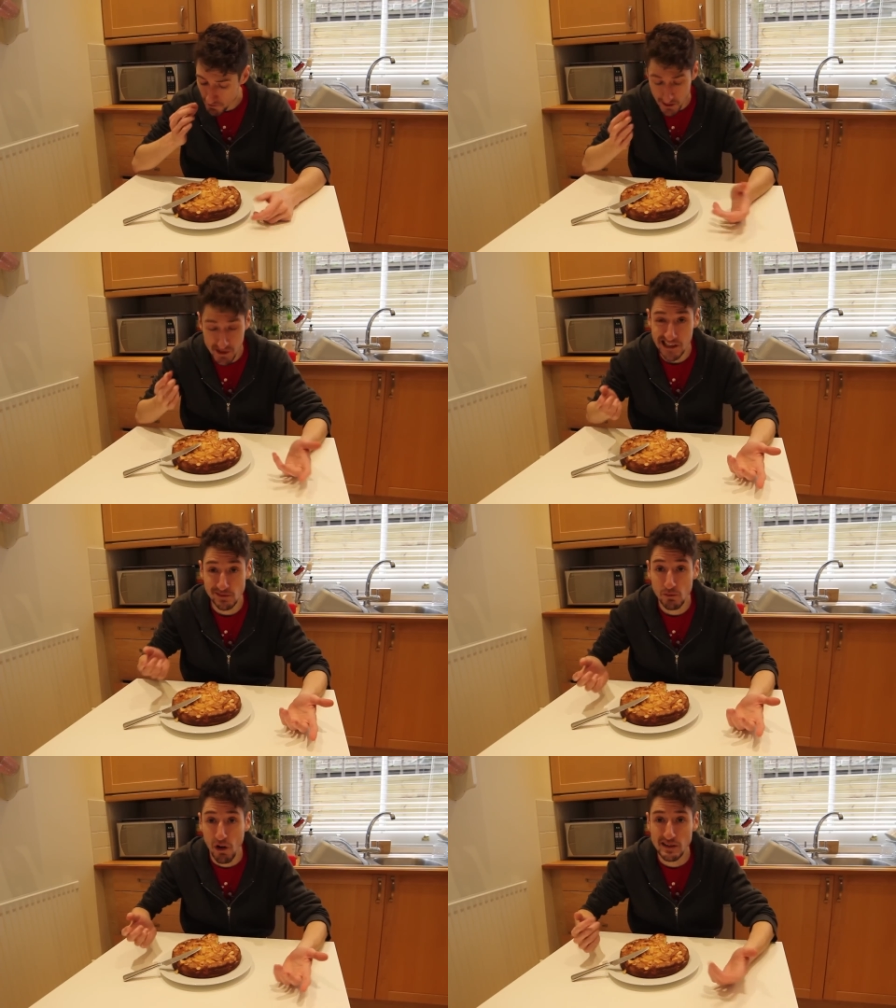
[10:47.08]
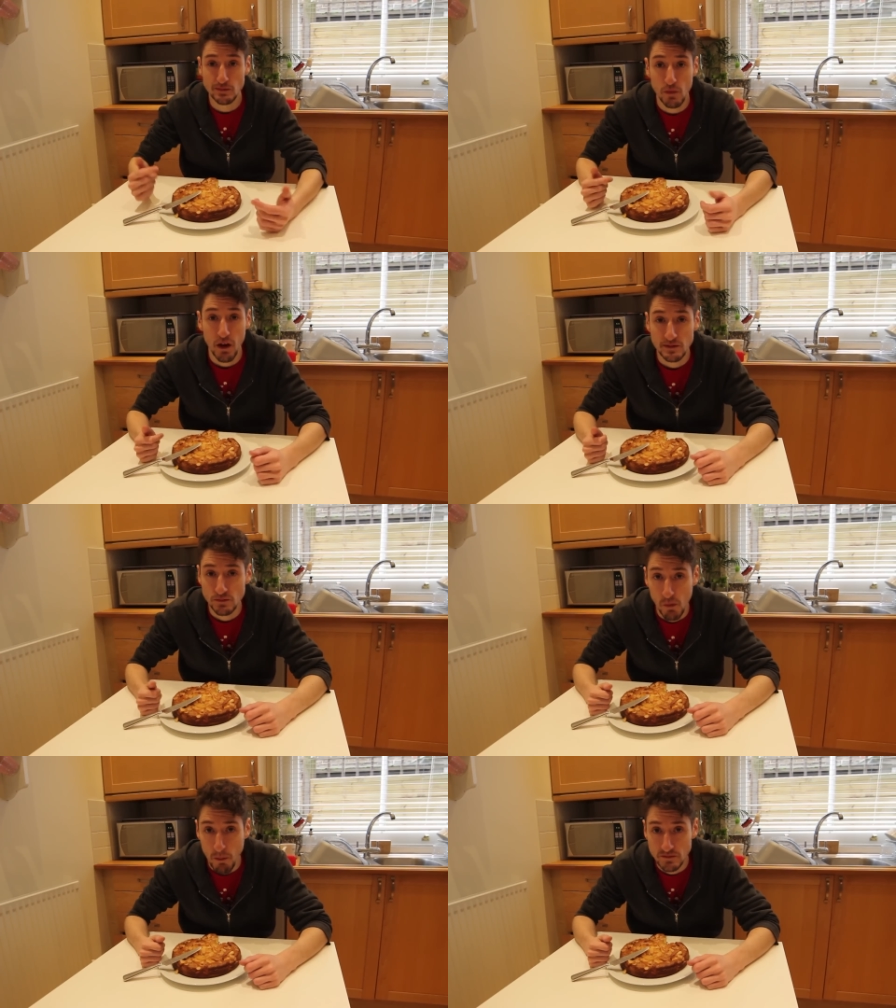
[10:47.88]
but I mean,
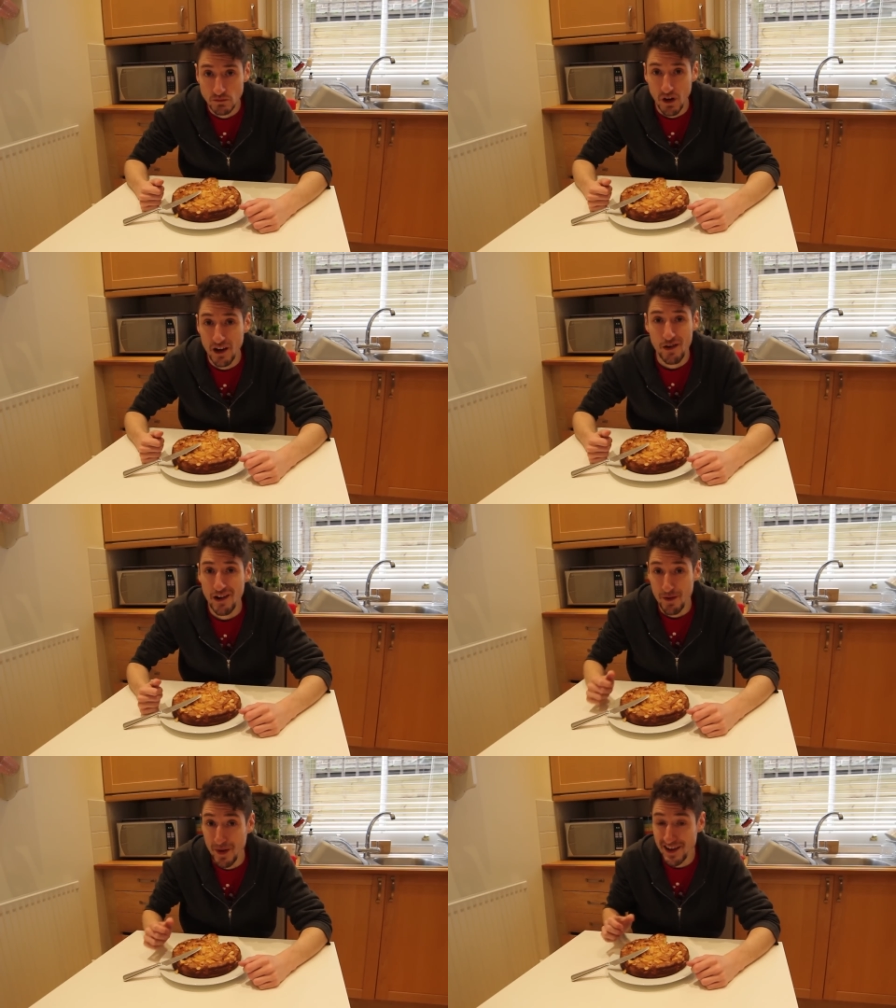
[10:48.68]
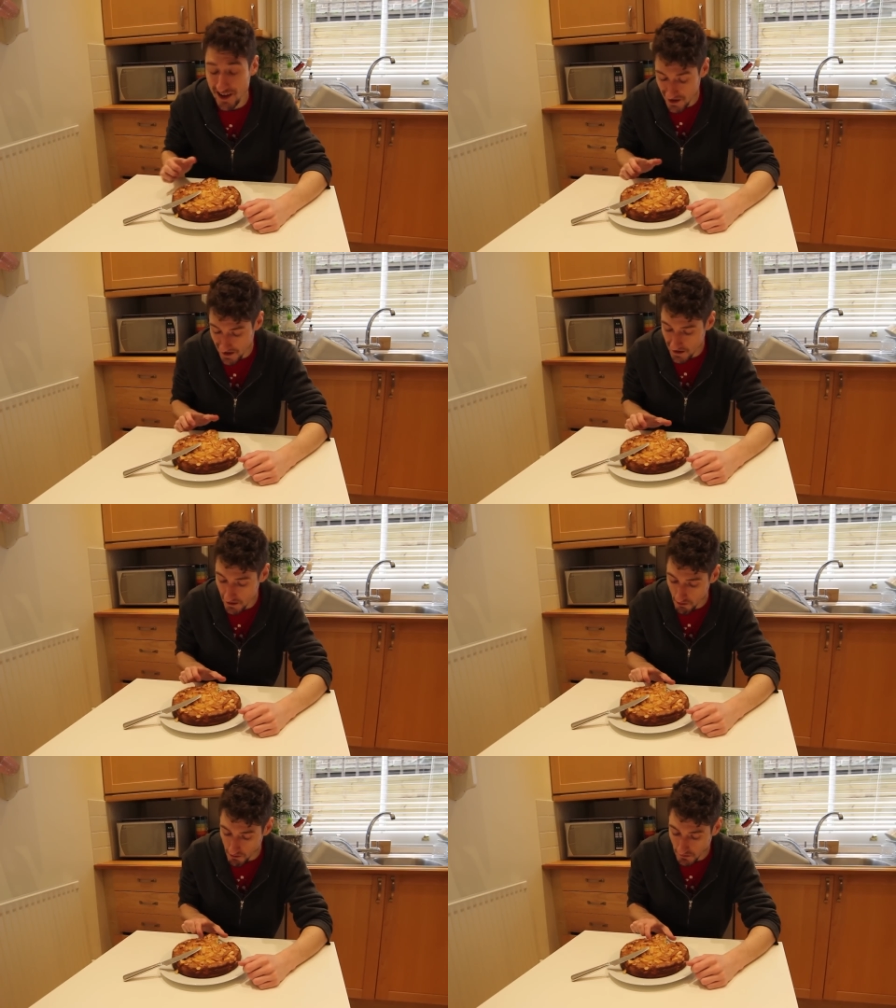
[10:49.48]
I don't know how to make this
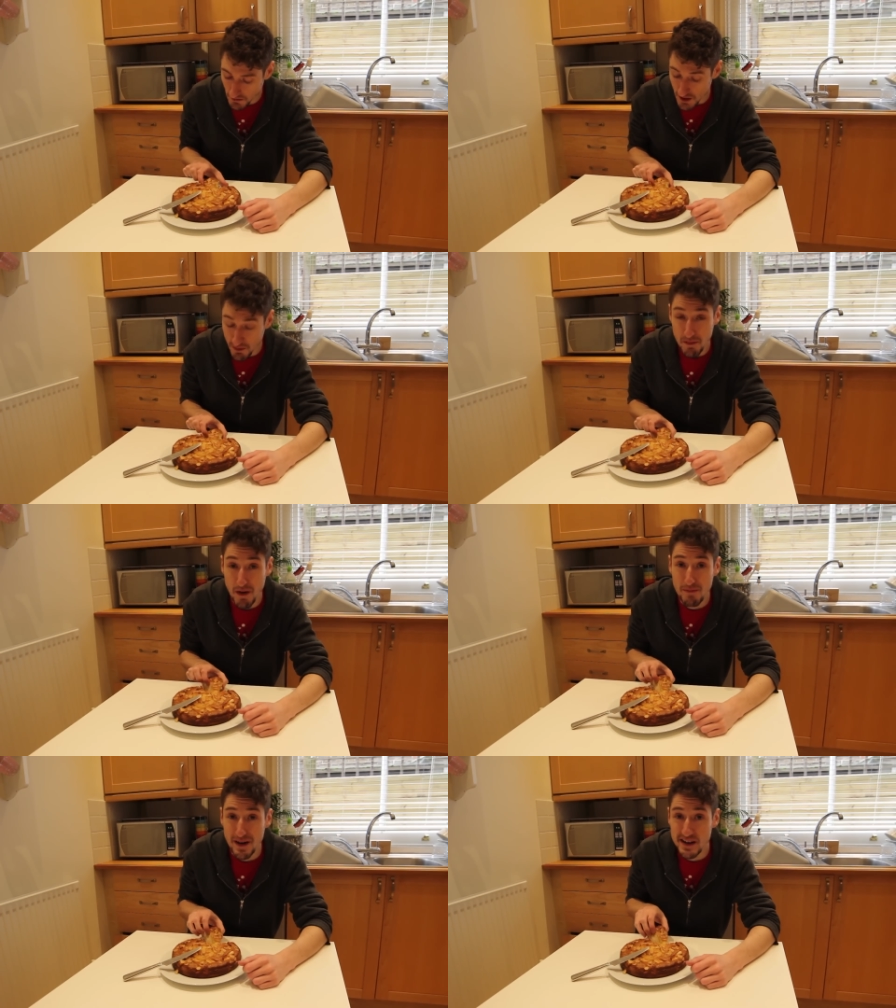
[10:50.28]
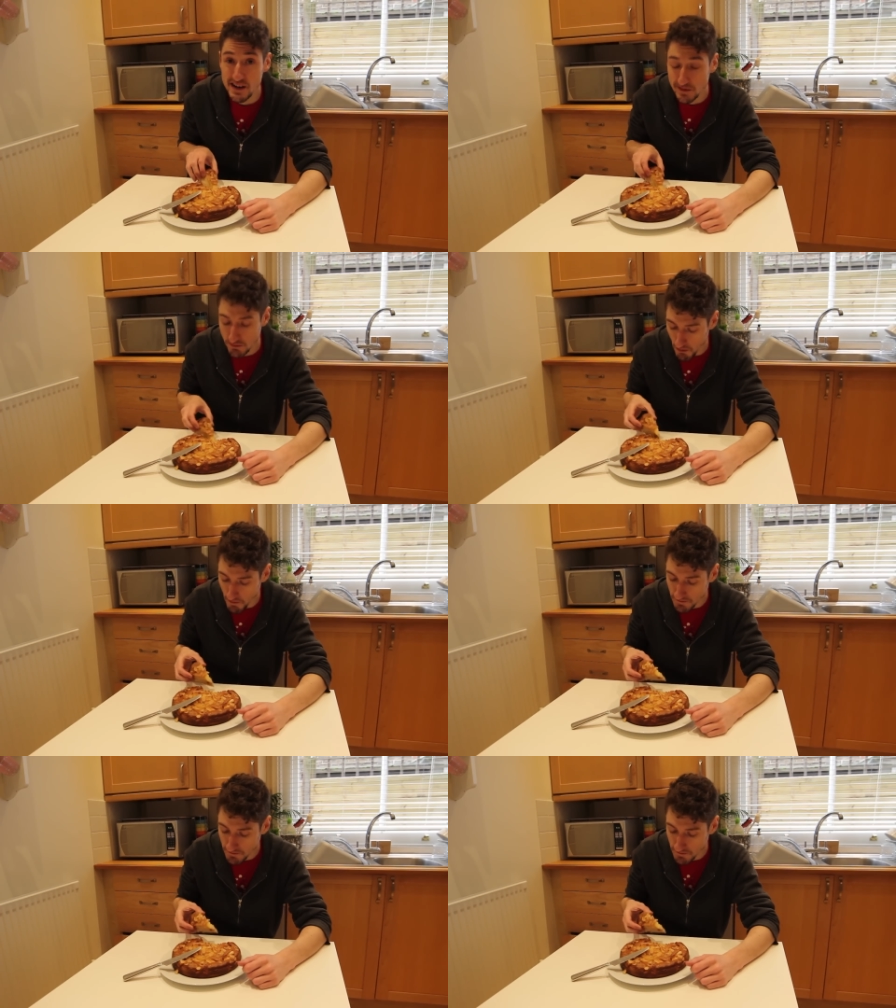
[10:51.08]
cake because my mum made it.